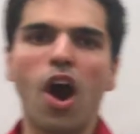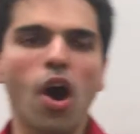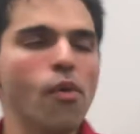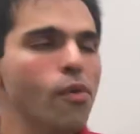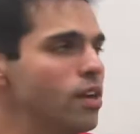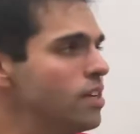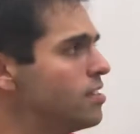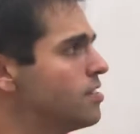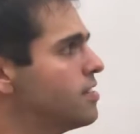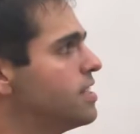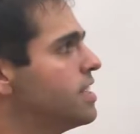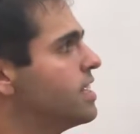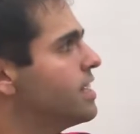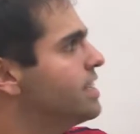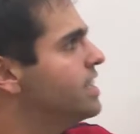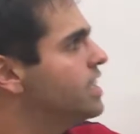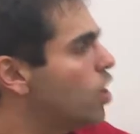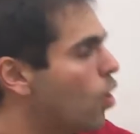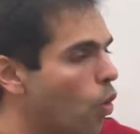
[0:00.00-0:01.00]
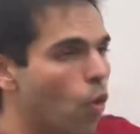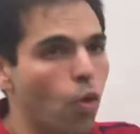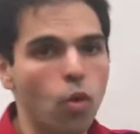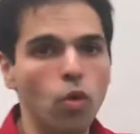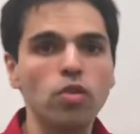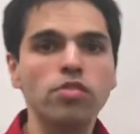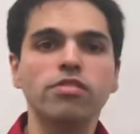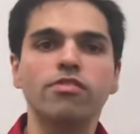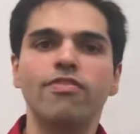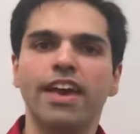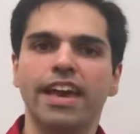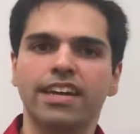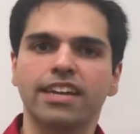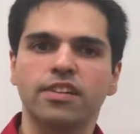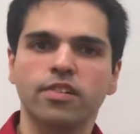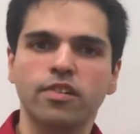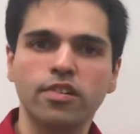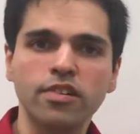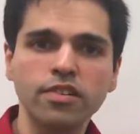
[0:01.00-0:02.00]
always take the old
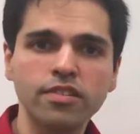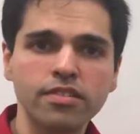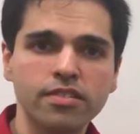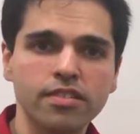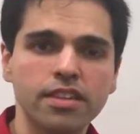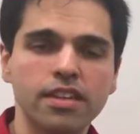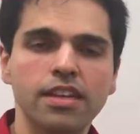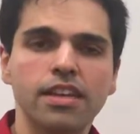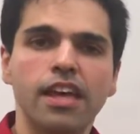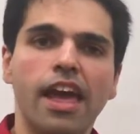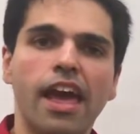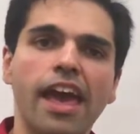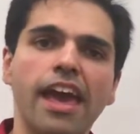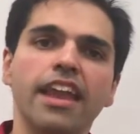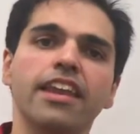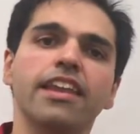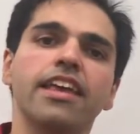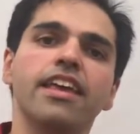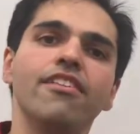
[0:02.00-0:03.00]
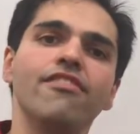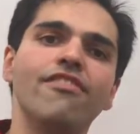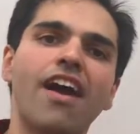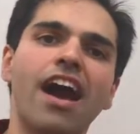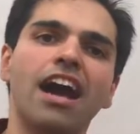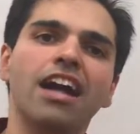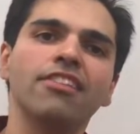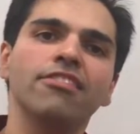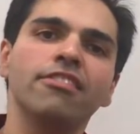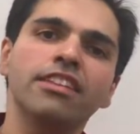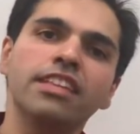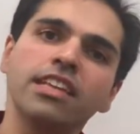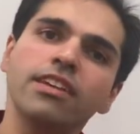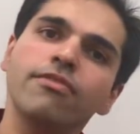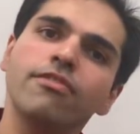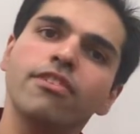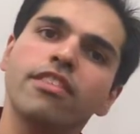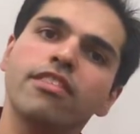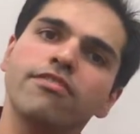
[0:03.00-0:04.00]
vectors and evaluate
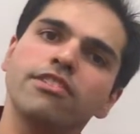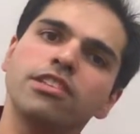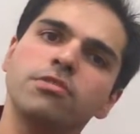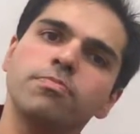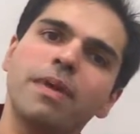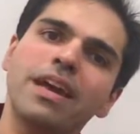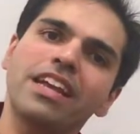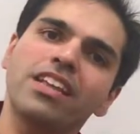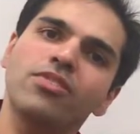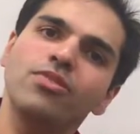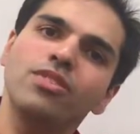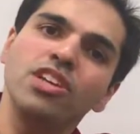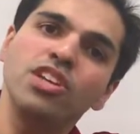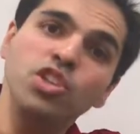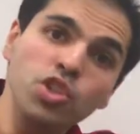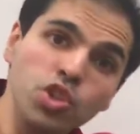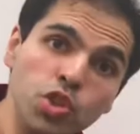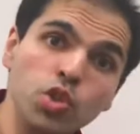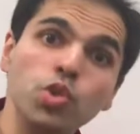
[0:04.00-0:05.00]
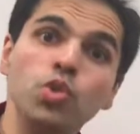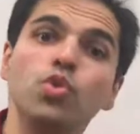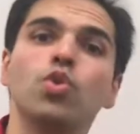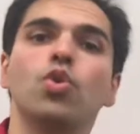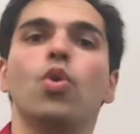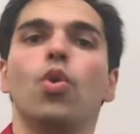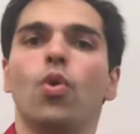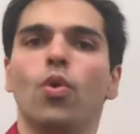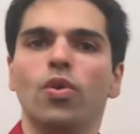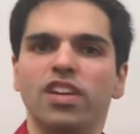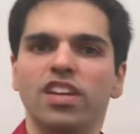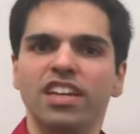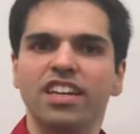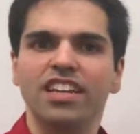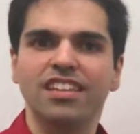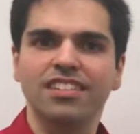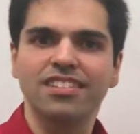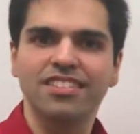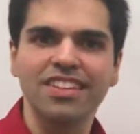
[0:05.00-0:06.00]
them with respect to the new
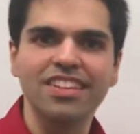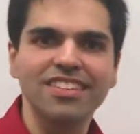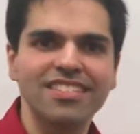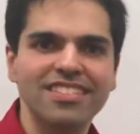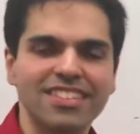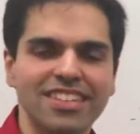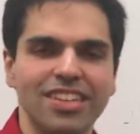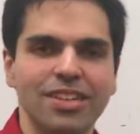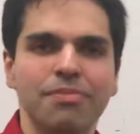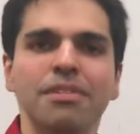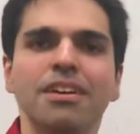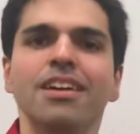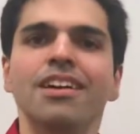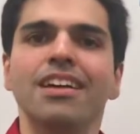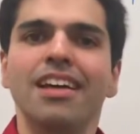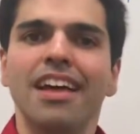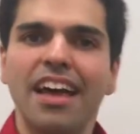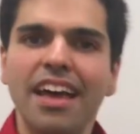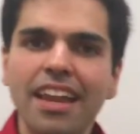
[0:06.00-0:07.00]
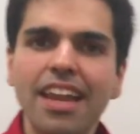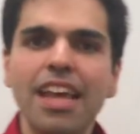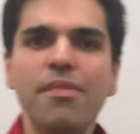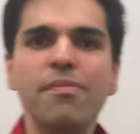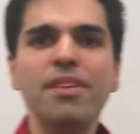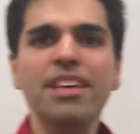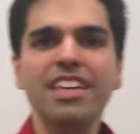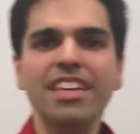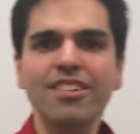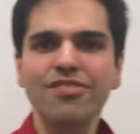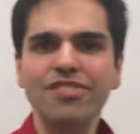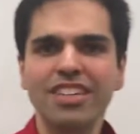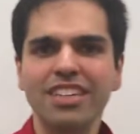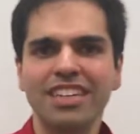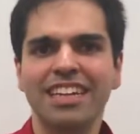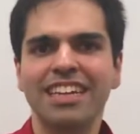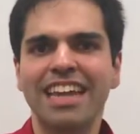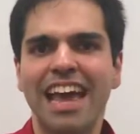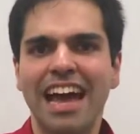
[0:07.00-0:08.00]
coordinate system. And let me give you
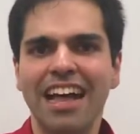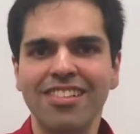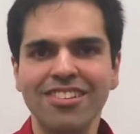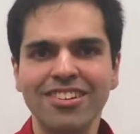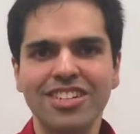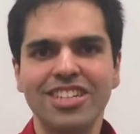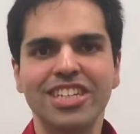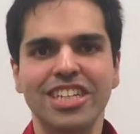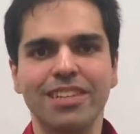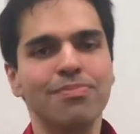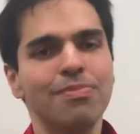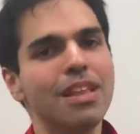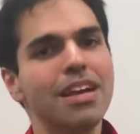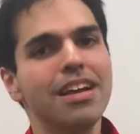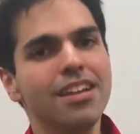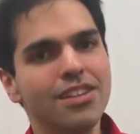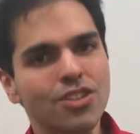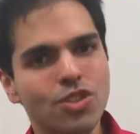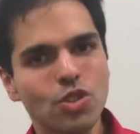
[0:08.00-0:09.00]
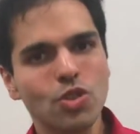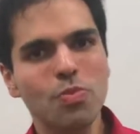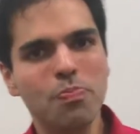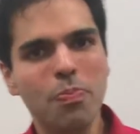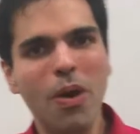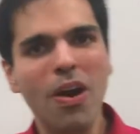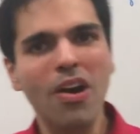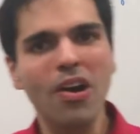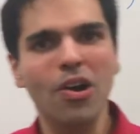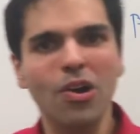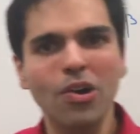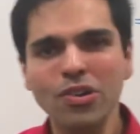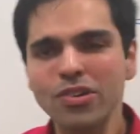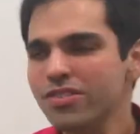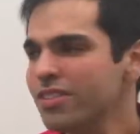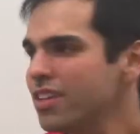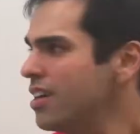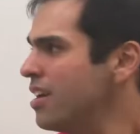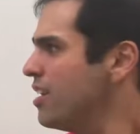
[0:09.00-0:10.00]
an analogy.
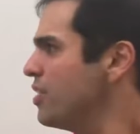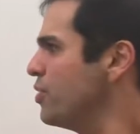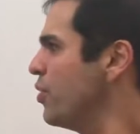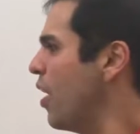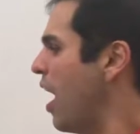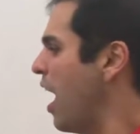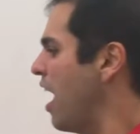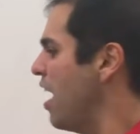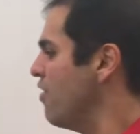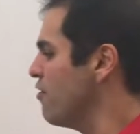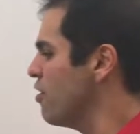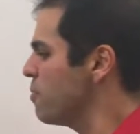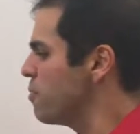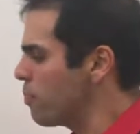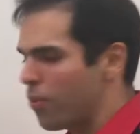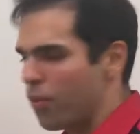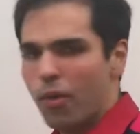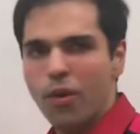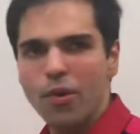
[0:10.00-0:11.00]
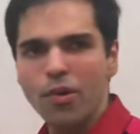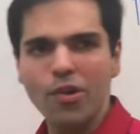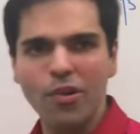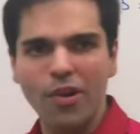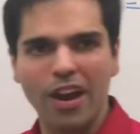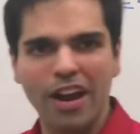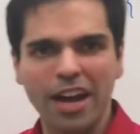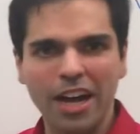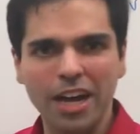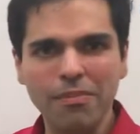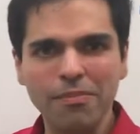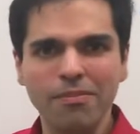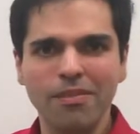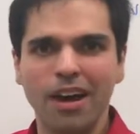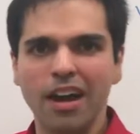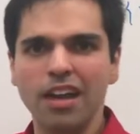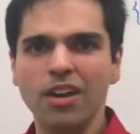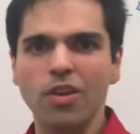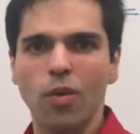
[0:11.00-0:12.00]
Suppose you have a
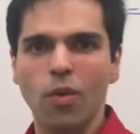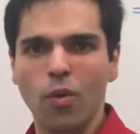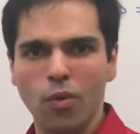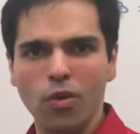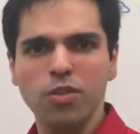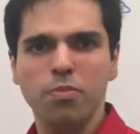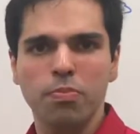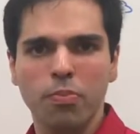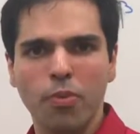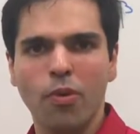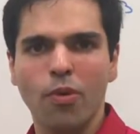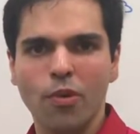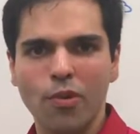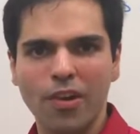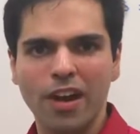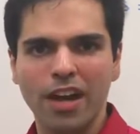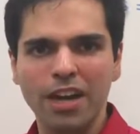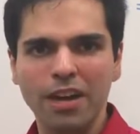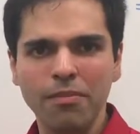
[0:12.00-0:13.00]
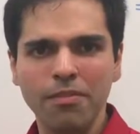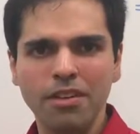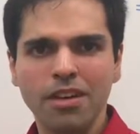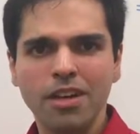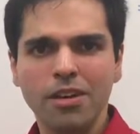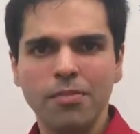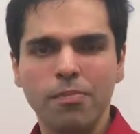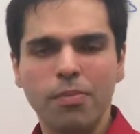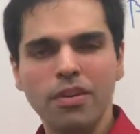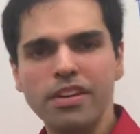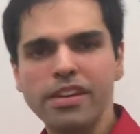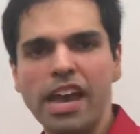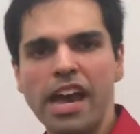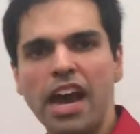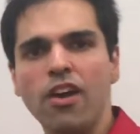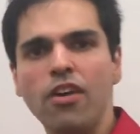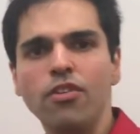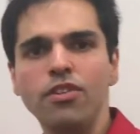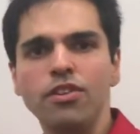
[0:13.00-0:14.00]
program, an old program, but
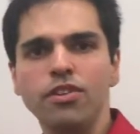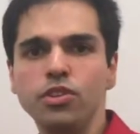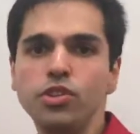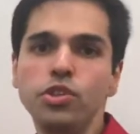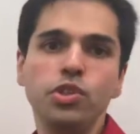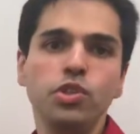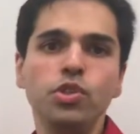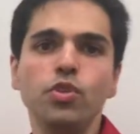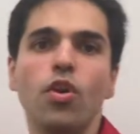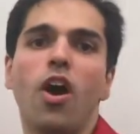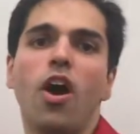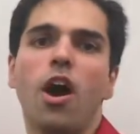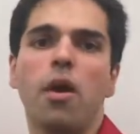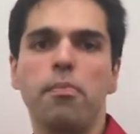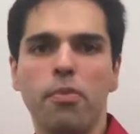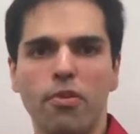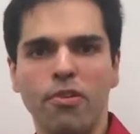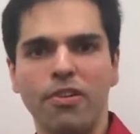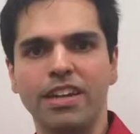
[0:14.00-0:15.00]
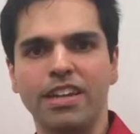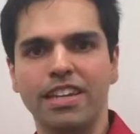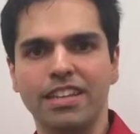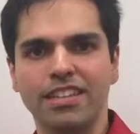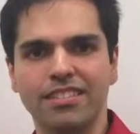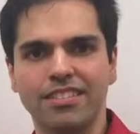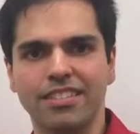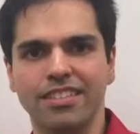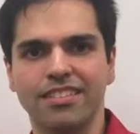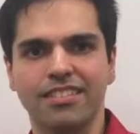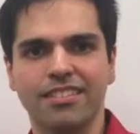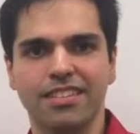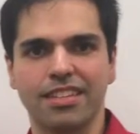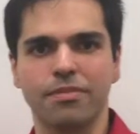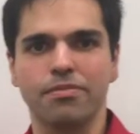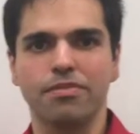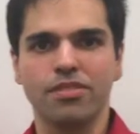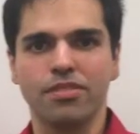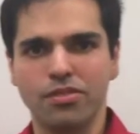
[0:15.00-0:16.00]
now new operating
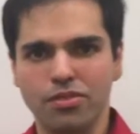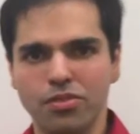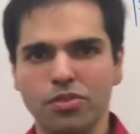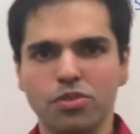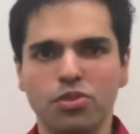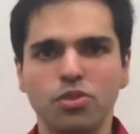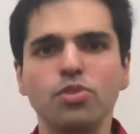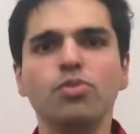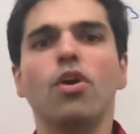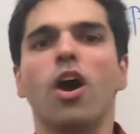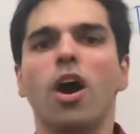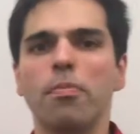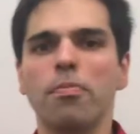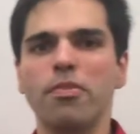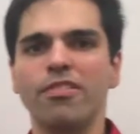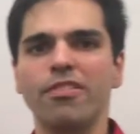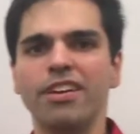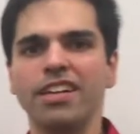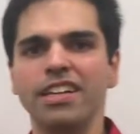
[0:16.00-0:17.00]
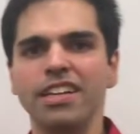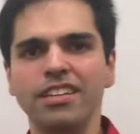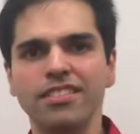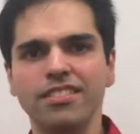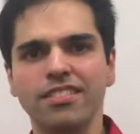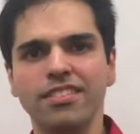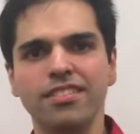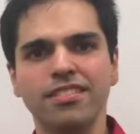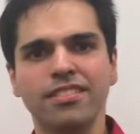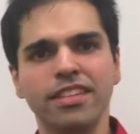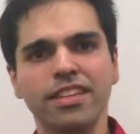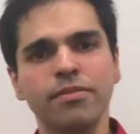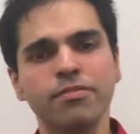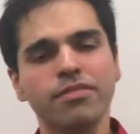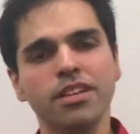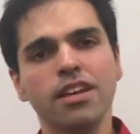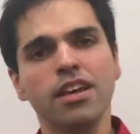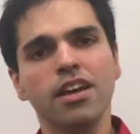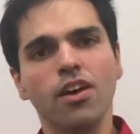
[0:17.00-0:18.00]
systems. So two operating
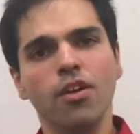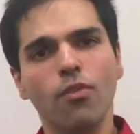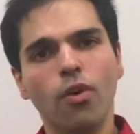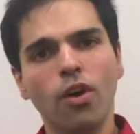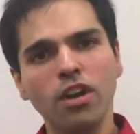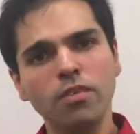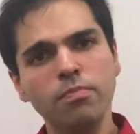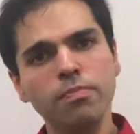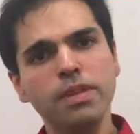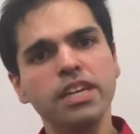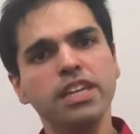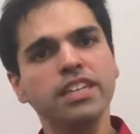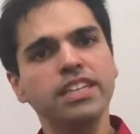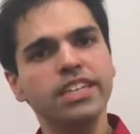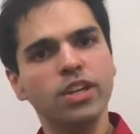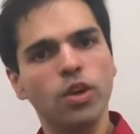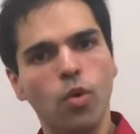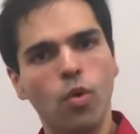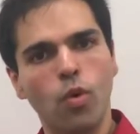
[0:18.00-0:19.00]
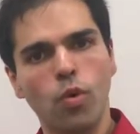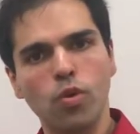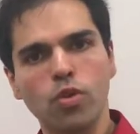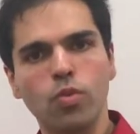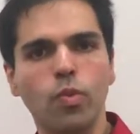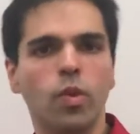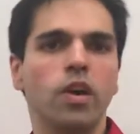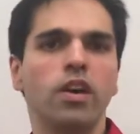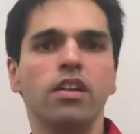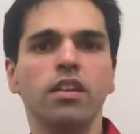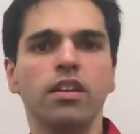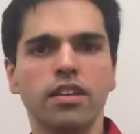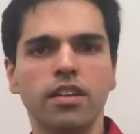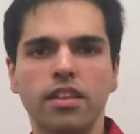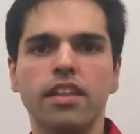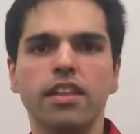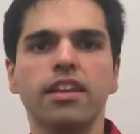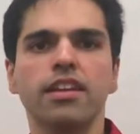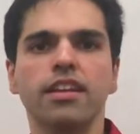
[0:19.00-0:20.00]
systems, one being the old one,
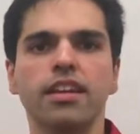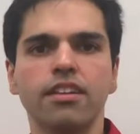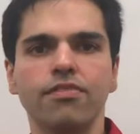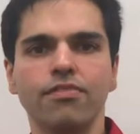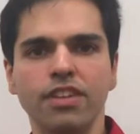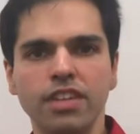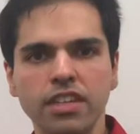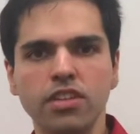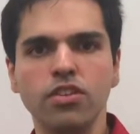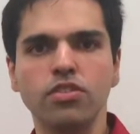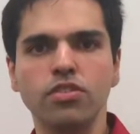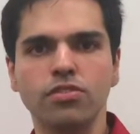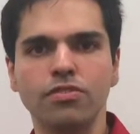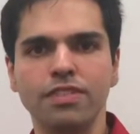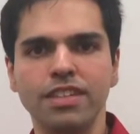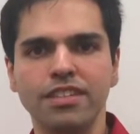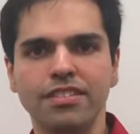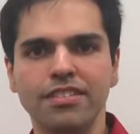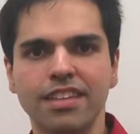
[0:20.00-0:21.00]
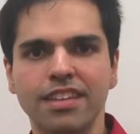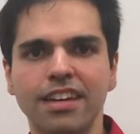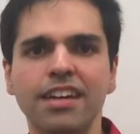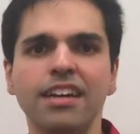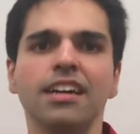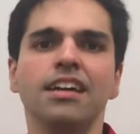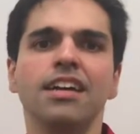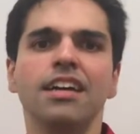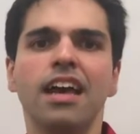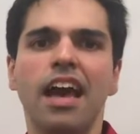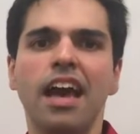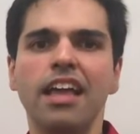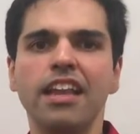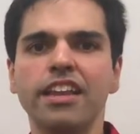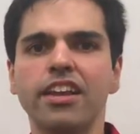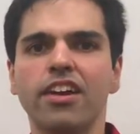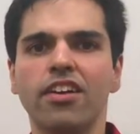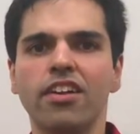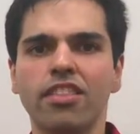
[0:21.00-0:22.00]
think like Windows Vista,
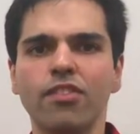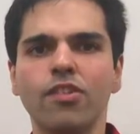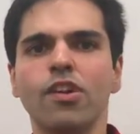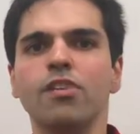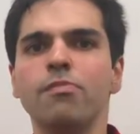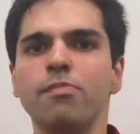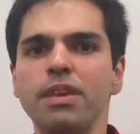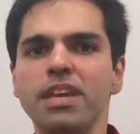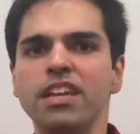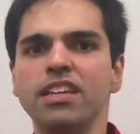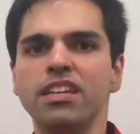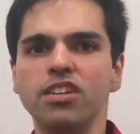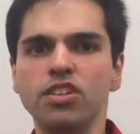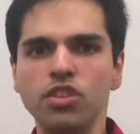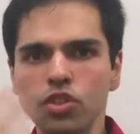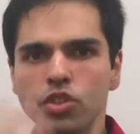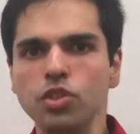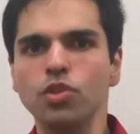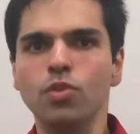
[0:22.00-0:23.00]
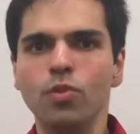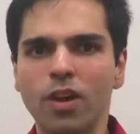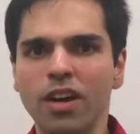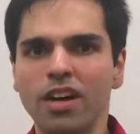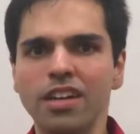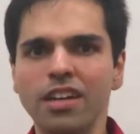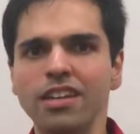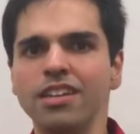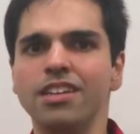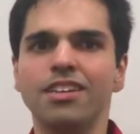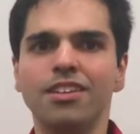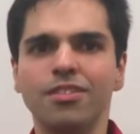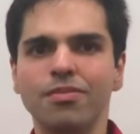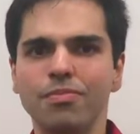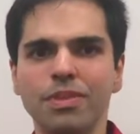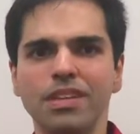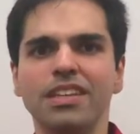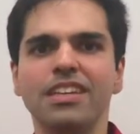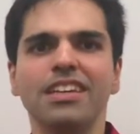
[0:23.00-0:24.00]
and the other one being the new one,
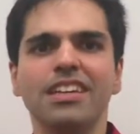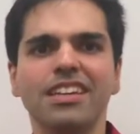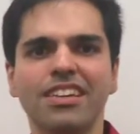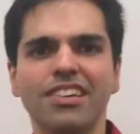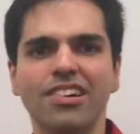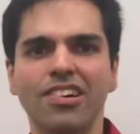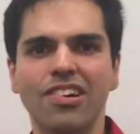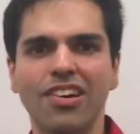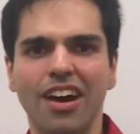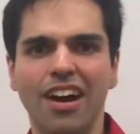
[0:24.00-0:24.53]
being, you know,